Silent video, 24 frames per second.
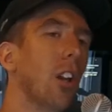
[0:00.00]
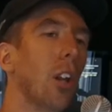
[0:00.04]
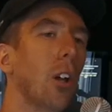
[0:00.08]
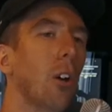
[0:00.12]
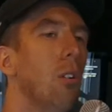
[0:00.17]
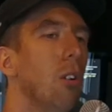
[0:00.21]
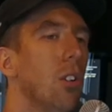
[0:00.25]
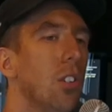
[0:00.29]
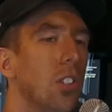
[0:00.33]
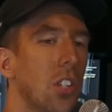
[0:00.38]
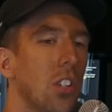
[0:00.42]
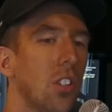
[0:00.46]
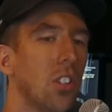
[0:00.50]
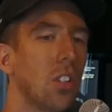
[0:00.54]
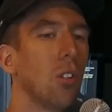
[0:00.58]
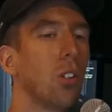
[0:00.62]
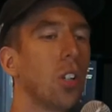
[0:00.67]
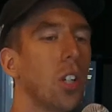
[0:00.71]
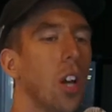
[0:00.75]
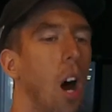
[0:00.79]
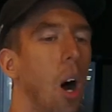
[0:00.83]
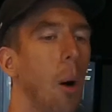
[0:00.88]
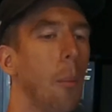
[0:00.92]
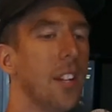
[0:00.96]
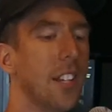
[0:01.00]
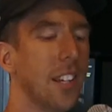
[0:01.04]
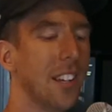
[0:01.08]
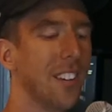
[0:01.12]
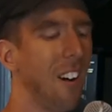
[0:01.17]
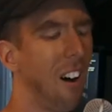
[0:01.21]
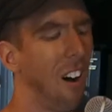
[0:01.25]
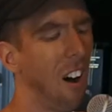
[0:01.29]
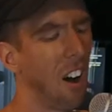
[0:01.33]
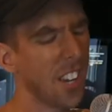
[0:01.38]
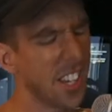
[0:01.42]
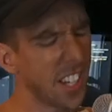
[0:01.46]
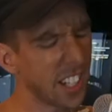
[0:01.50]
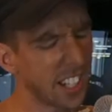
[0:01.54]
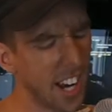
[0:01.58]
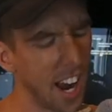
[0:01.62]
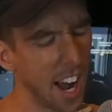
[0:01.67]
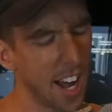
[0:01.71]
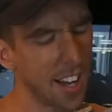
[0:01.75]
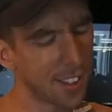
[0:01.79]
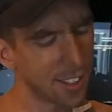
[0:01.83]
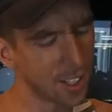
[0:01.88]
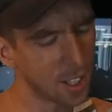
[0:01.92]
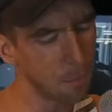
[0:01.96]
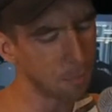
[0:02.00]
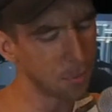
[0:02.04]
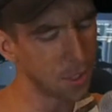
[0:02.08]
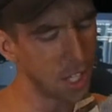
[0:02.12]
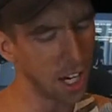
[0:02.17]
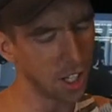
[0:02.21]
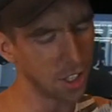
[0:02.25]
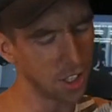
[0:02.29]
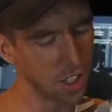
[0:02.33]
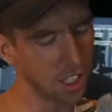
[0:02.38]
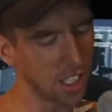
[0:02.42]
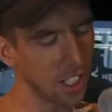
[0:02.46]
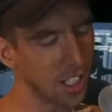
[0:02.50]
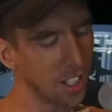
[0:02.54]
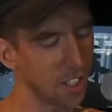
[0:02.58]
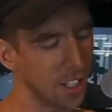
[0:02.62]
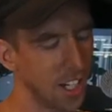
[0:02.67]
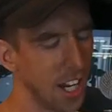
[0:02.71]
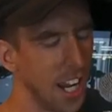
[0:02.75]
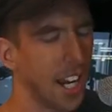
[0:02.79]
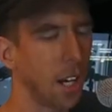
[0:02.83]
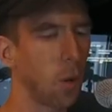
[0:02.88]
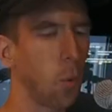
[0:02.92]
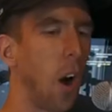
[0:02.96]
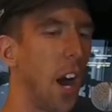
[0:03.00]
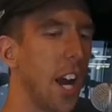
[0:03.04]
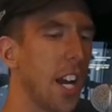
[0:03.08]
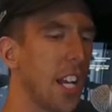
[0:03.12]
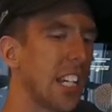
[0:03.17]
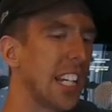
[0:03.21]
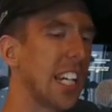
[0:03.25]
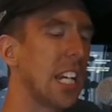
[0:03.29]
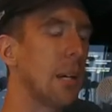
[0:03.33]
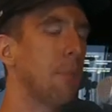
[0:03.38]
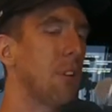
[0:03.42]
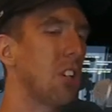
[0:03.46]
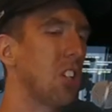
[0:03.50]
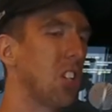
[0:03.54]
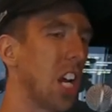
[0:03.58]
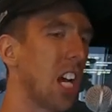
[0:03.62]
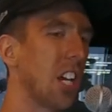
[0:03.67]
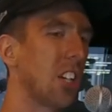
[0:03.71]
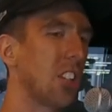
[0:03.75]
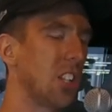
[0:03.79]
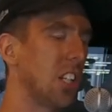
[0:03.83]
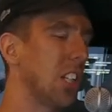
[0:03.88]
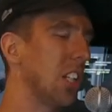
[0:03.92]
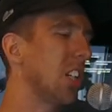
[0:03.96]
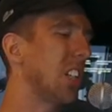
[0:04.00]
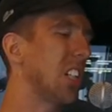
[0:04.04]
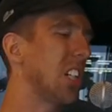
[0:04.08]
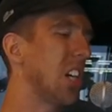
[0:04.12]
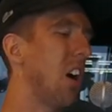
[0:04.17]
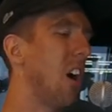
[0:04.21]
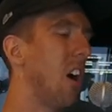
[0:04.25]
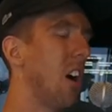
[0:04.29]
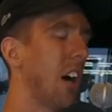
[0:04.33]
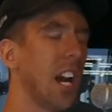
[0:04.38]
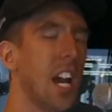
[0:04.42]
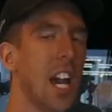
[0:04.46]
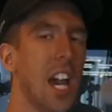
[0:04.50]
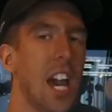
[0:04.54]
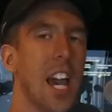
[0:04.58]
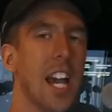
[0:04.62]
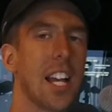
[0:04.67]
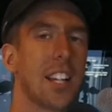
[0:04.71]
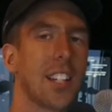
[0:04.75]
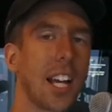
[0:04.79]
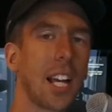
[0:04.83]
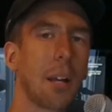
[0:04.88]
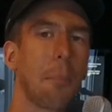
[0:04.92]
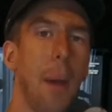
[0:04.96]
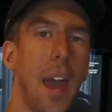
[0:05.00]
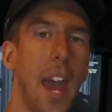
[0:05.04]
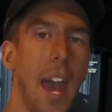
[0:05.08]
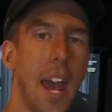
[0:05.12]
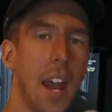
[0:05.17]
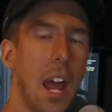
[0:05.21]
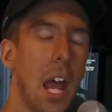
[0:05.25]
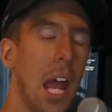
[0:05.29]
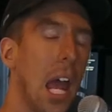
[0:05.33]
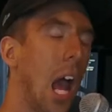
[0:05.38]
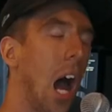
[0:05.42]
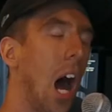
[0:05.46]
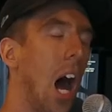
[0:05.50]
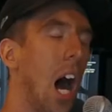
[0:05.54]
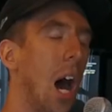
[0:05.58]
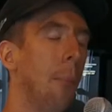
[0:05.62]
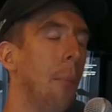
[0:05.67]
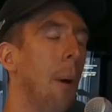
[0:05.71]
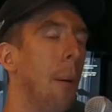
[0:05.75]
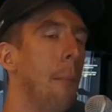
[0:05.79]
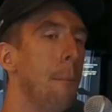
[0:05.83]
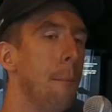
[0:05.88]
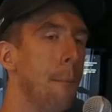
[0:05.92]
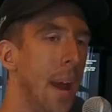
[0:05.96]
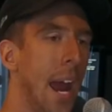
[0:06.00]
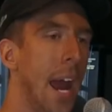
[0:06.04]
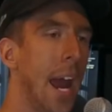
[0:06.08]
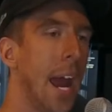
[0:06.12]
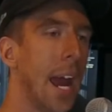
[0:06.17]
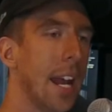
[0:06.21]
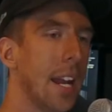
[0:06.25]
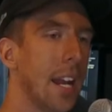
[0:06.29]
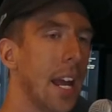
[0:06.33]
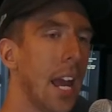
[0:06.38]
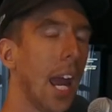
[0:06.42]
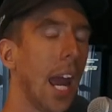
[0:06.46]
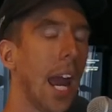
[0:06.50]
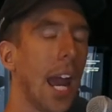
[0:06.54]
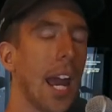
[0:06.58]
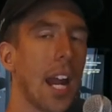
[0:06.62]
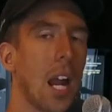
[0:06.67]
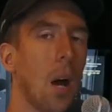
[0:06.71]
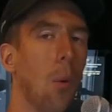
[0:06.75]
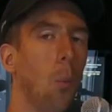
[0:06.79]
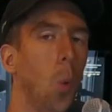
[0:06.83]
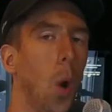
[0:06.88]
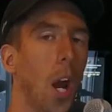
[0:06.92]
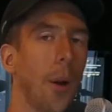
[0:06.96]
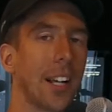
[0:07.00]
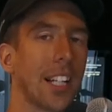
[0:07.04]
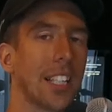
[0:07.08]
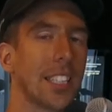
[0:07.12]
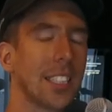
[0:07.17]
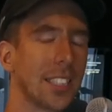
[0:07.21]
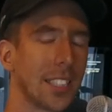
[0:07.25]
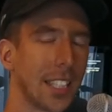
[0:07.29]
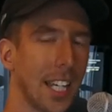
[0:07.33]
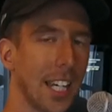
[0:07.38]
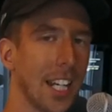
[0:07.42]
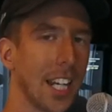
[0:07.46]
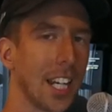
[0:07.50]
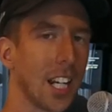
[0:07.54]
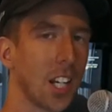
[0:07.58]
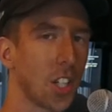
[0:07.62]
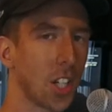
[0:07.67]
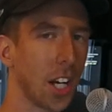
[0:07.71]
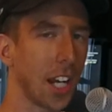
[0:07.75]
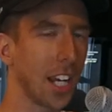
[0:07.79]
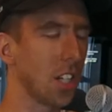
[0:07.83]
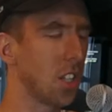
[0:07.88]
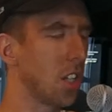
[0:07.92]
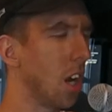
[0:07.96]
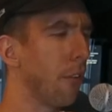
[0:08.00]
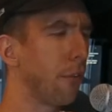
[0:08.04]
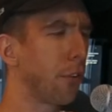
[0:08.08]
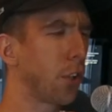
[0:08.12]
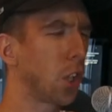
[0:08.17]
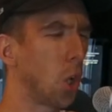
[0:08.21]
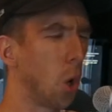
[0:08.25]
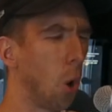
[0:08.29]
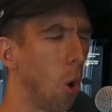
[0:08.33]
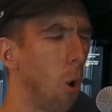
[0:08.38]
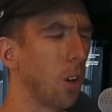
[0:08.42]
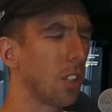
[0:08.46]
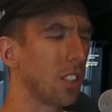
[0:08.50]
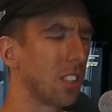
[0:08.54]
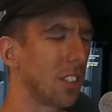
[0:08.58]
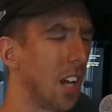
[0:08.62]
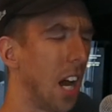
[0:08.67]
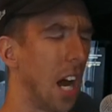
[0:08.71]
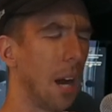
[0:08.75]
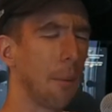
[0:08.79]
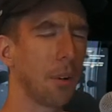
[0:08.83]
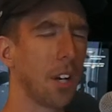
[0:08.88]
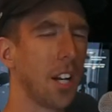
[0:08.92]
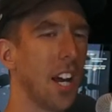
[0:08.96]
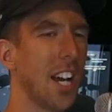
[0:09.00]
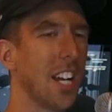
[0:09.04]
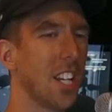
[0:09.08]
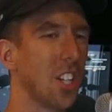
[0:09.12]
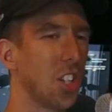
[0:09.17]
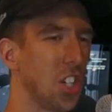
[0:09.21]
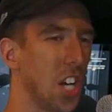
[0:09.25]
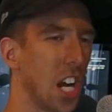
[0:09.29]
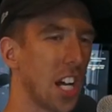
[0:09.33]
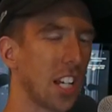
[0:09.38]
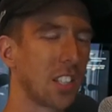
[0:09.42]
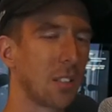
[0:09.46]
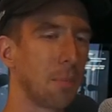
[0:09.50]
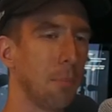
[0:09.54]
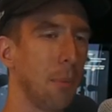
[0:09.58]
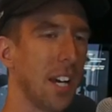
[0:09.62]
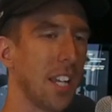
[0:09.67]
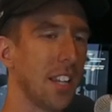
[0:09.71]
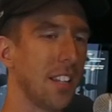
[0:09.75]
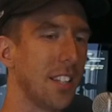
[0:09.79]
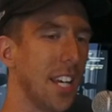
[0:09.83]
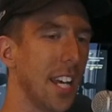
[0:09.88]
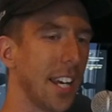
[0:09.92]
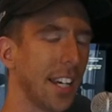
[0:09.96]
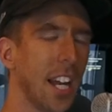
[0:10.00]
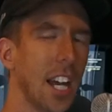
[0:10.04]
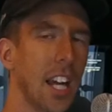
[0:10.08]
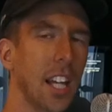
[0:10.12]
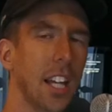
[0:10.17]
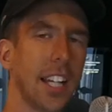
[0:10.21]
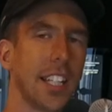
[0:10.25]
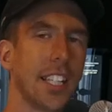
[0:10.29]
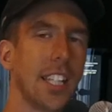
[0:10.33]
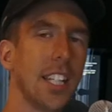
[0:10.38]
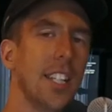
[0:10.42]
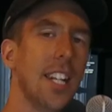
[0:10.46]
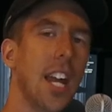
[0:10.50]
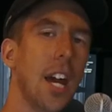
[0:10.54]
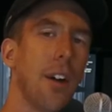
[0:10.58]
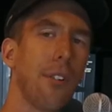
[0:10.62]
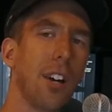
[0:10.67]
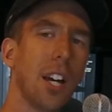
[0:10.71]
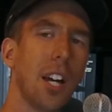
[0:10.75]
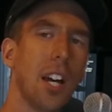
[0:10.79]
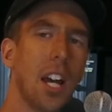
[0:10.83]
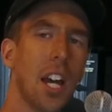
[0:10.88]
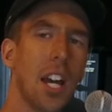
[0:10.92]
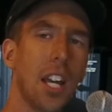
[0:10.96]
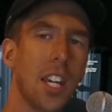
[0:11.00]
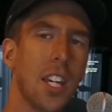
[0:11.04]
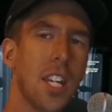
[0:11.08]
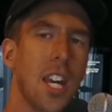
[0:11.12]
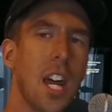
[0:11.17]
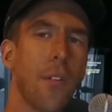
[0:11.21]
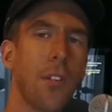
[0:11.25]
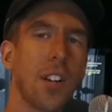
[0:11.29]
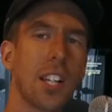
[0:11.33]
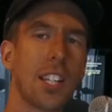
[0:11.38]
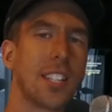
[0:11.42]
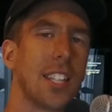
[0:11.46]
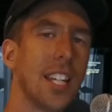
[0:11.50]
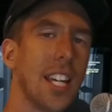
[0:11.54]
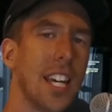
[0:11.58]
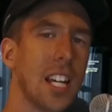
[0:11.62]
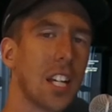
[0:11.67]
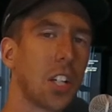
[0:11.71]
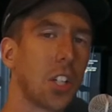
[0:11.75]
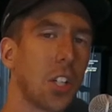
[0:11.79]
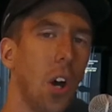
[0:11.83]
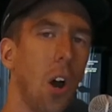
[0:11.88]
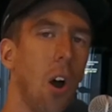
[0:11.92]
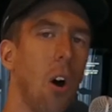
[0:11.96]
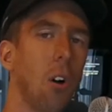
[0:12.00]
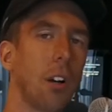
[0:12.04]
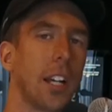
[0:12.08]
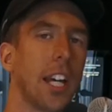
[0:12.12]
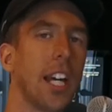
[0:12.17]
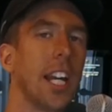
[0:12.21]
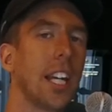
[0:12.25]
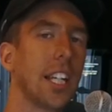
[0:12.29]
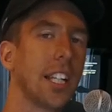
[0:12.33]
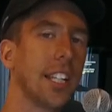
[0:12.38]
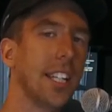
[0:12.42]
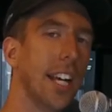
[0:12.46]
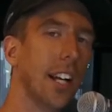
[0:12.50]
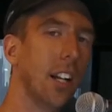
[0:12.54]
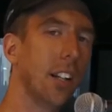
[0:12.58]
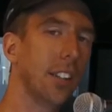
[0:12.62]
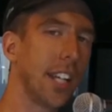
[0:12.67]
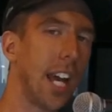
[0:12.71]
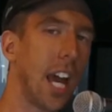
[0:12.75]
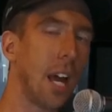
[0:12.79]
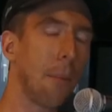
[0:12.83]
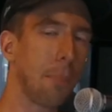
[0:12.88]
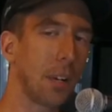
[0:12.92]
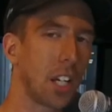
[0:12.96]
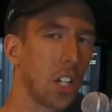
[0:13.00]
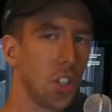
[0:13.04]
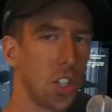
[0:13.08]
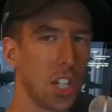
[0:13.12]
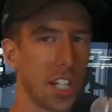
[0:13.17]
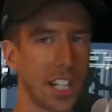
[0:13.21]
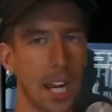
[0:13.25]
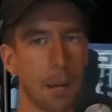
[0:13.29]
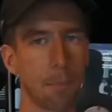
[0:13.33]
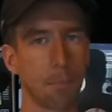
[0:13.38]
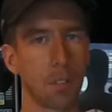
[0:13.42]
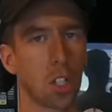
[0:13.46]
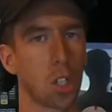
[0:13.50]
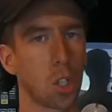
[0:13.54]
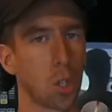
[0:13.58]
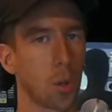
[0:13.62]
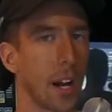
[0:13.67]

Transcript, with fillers: losers who commented, oh, you can't stop touching your dick. Why do you keep adjusting your cock? It's like, man, I'm a man and I'm wearing skinny jeans. Of course I'm going to adjust my dick. Like, you never, you never see a girl getting yelled at because she kept